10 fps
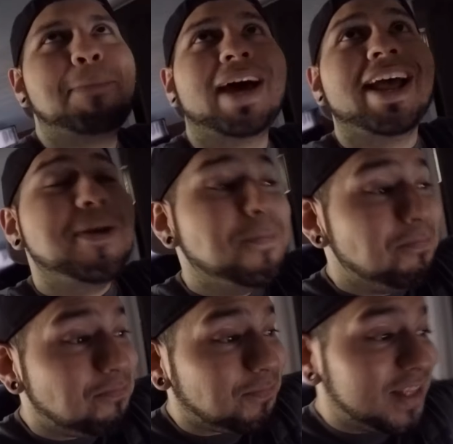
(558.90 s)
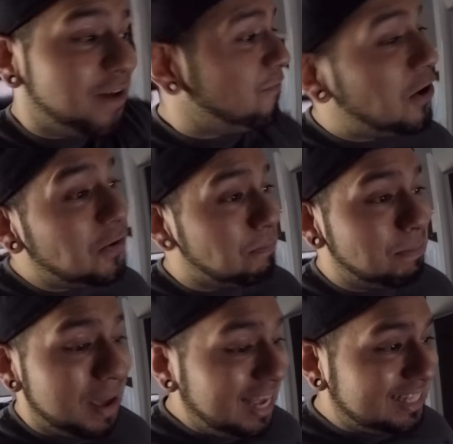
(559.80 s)
But felt
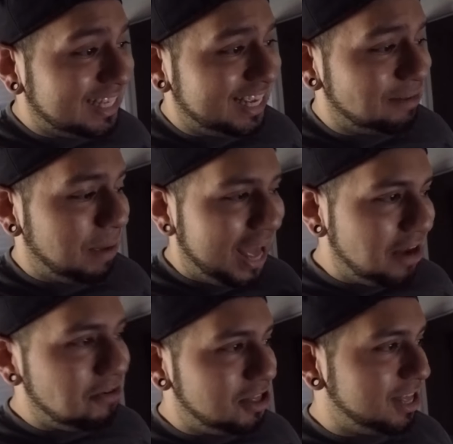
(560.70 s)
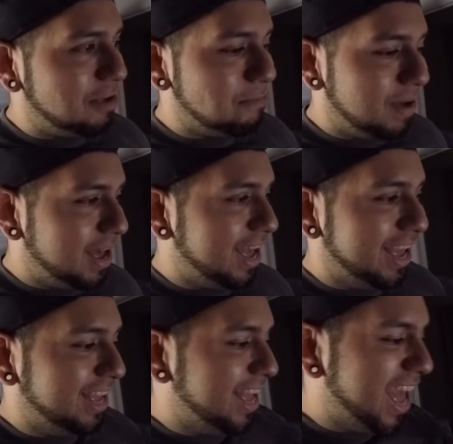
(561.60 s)
amazing. My energy,
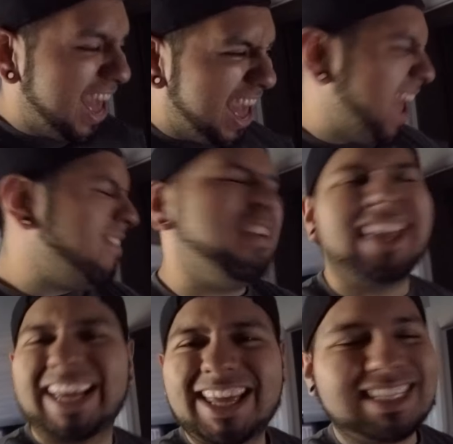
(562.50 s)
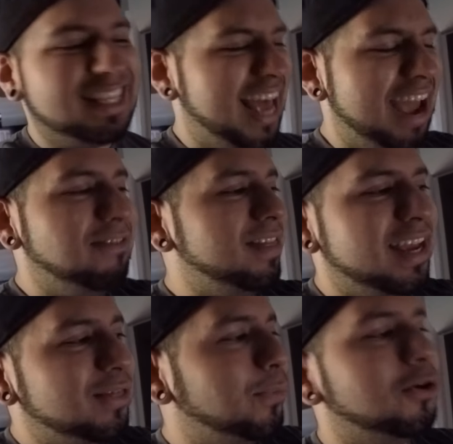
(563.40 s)
my everything, just everything
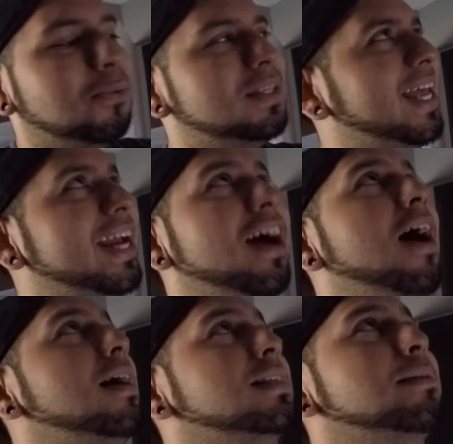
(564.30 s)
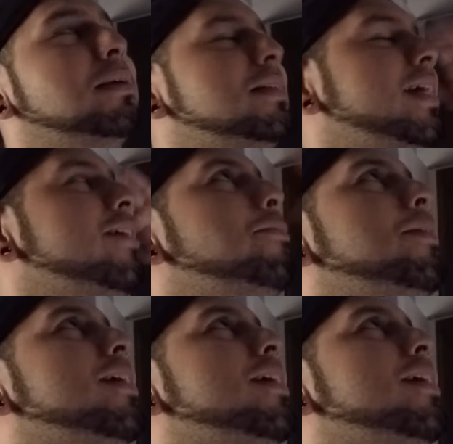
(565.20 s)
in the world was like awesome. I was like, oh my